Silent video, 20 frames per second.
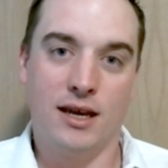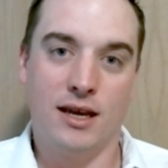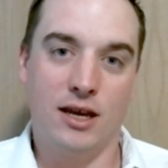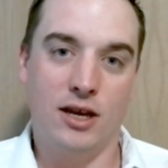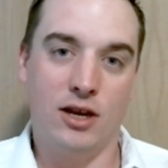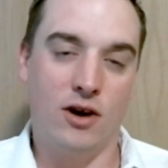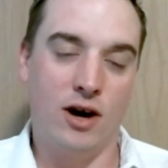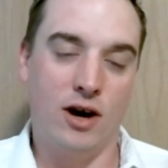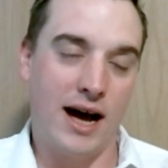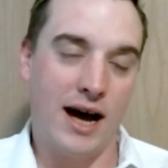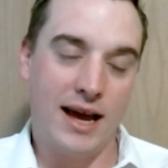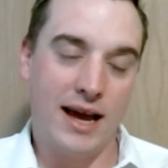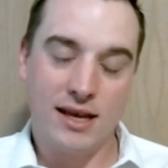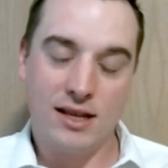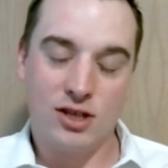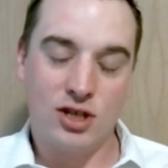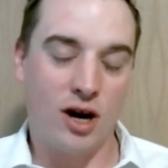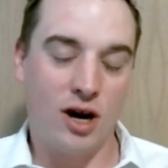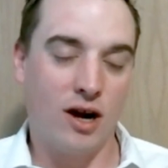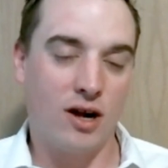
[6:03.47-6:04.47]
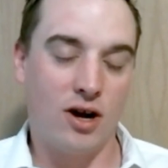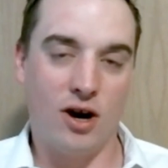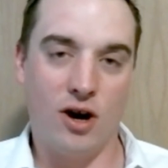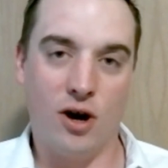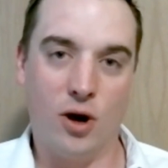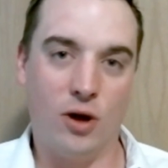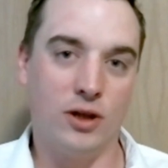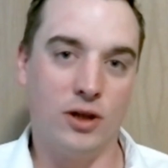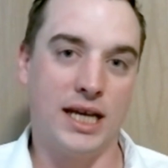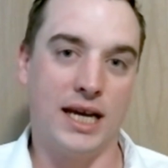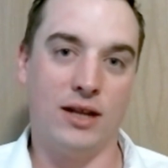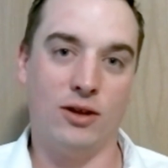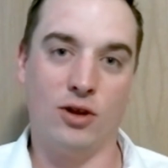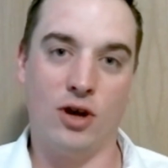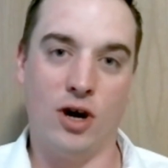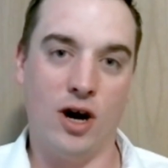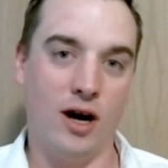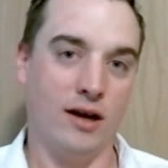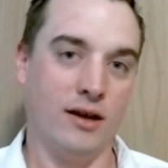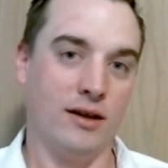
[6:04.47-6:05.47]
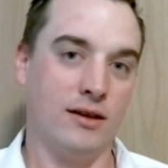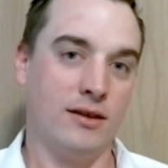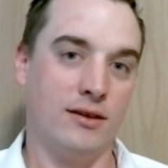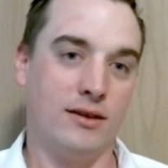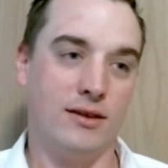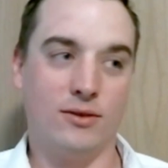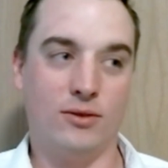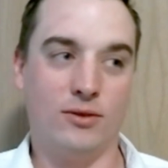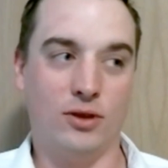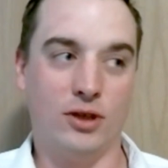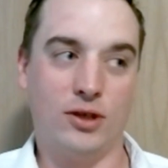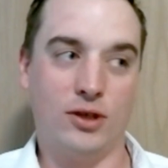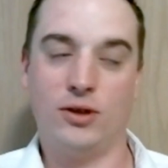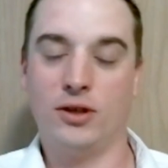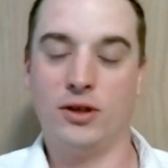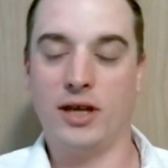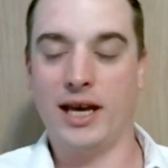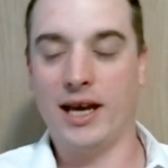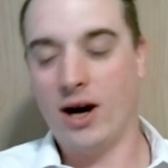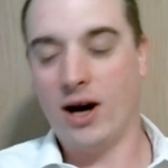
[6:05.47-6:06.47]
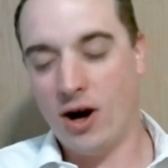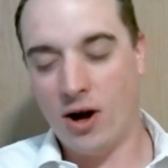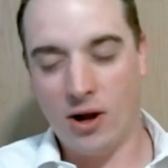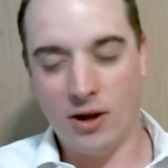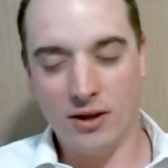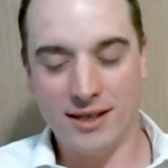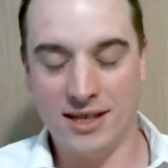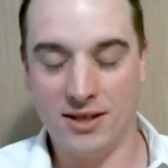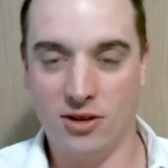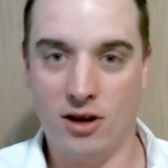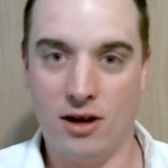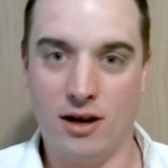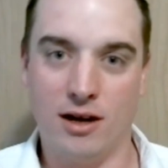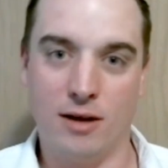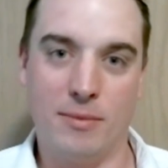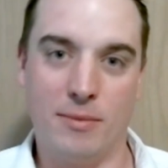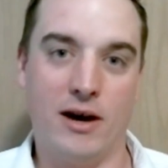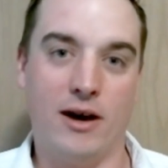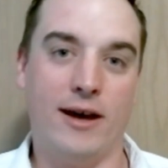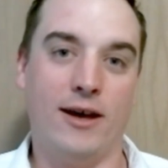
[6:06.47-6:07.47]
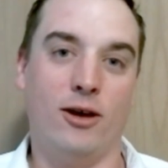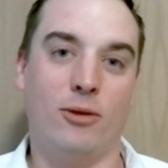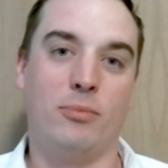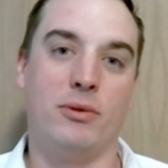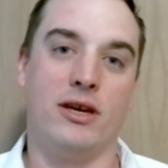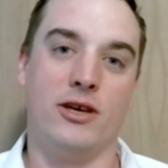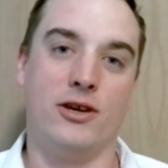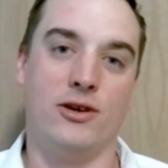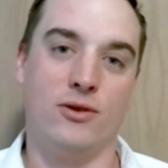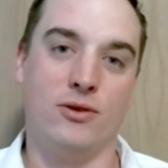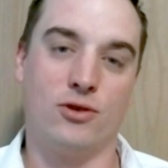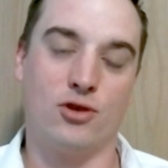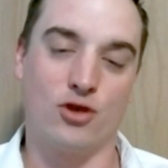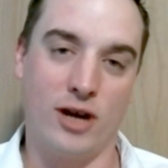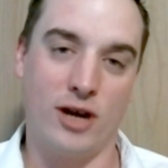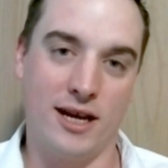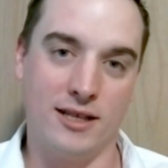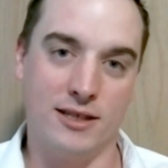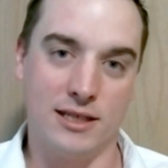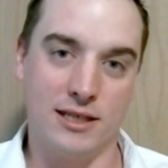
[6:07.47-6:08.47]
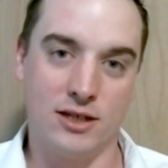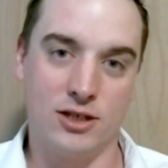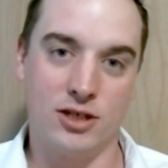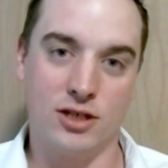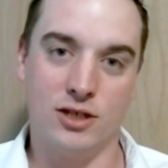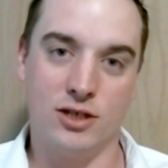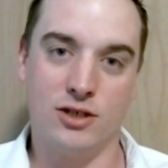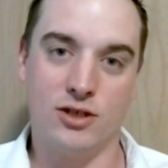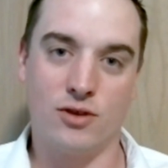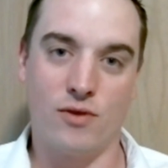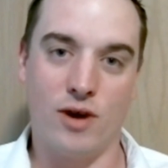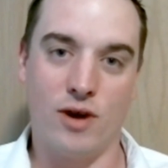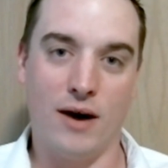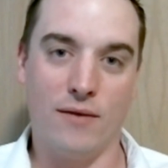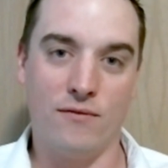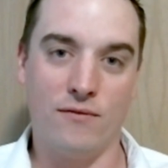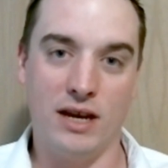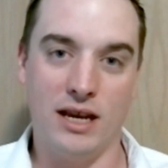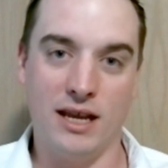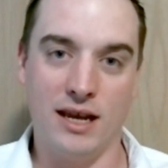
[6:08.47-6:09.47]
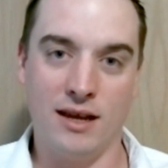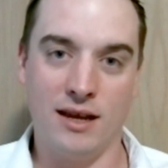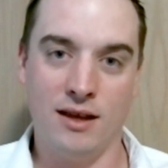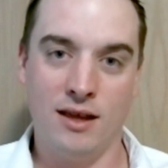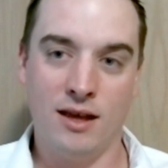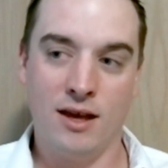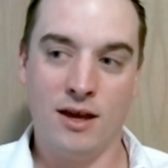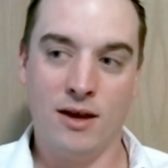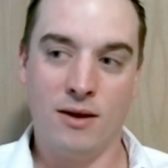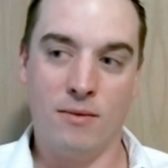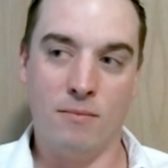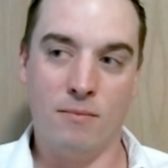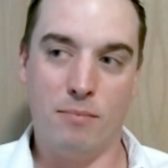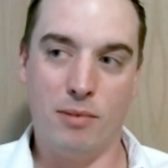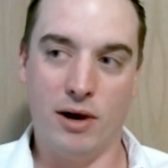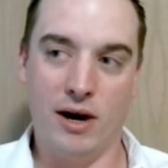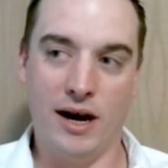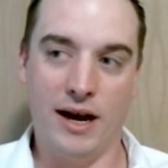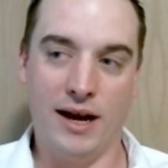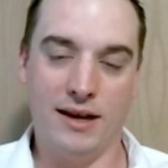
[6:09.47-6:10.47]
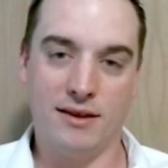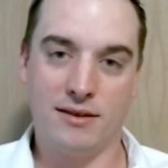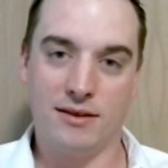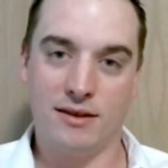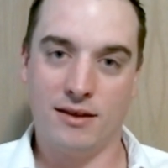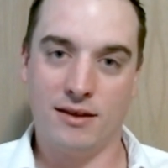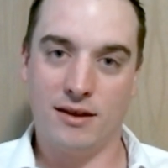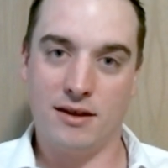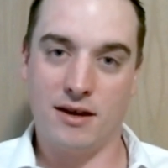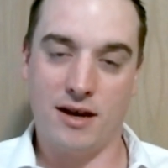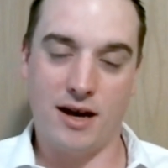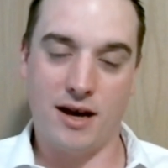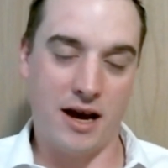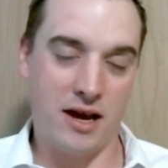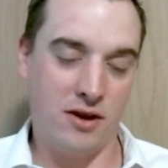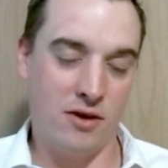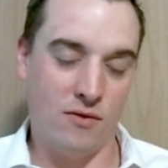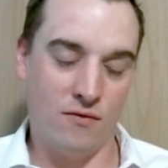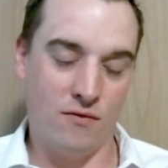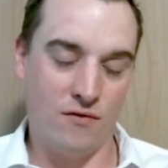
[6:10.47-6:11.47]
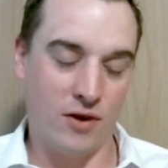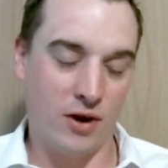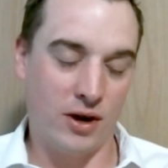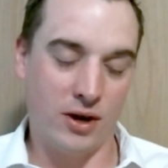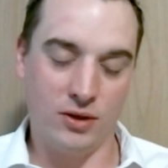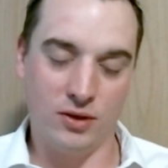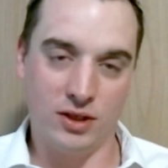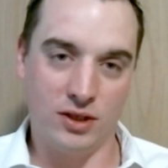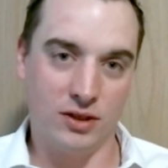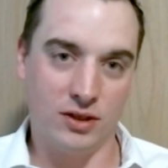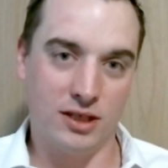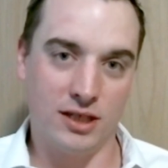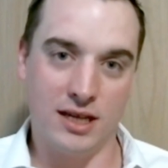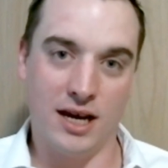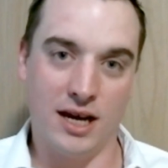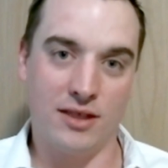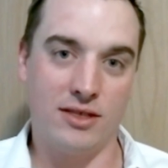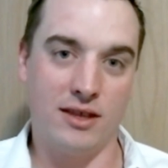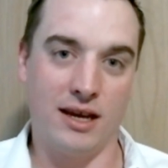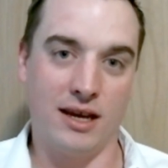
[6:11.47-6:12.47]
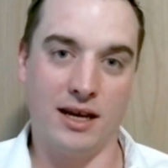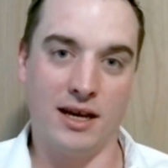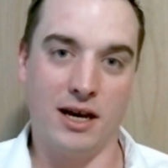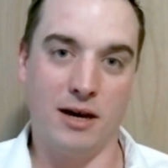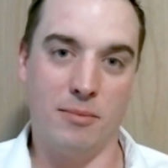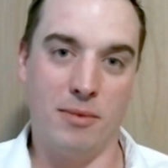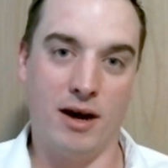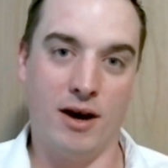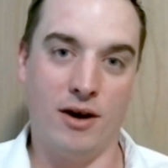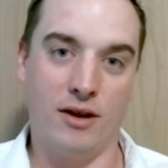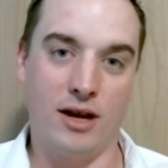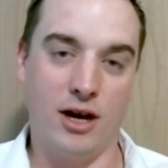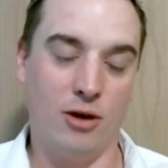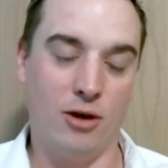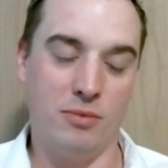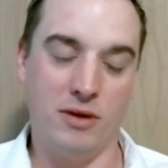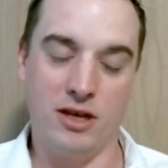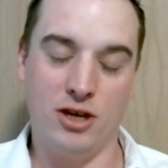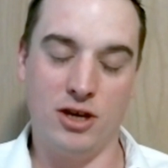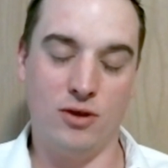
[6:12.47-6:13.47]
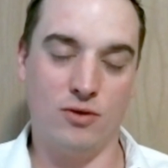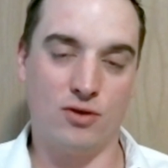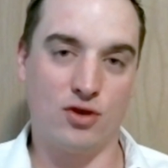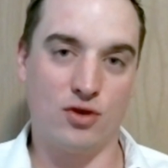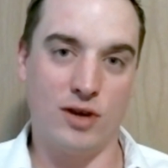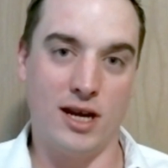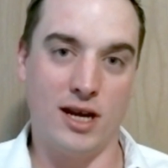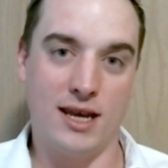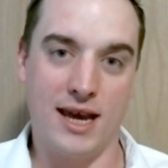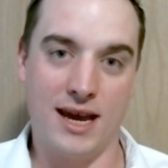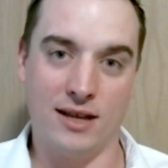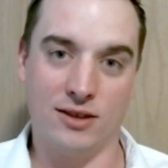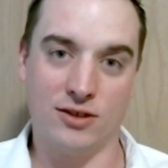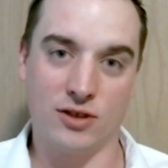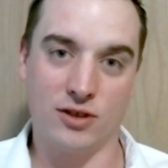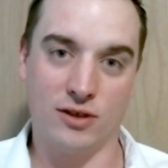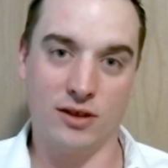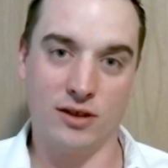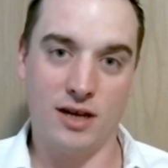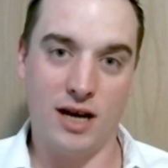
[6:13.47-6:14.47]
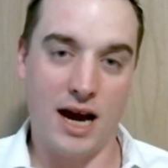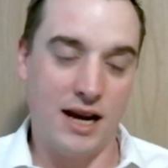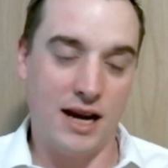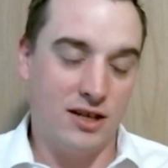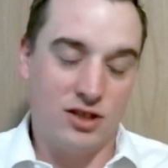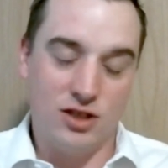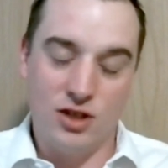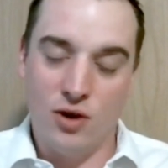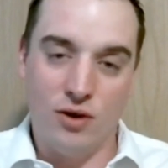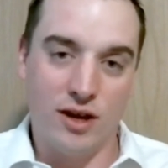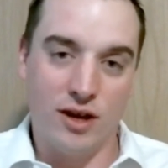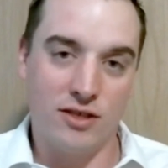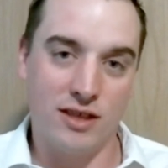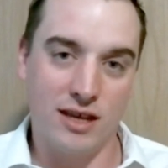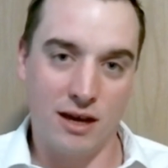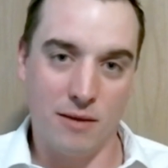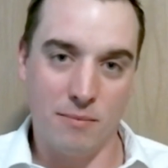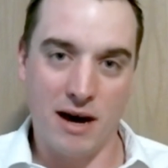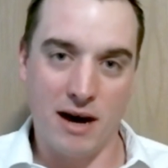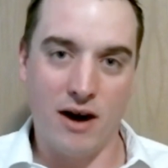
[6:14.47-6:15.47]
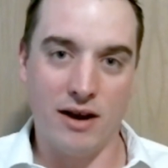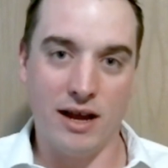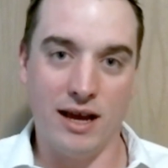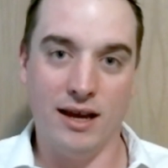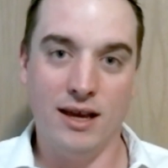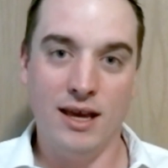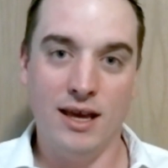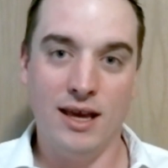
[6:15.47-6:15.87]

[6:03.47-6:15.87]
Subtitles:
you know, I can talk all day long, literally all day long, about helping you transition to raw feeding, but I know very little to nothing about helping you treat cancer. I just know nothing about it.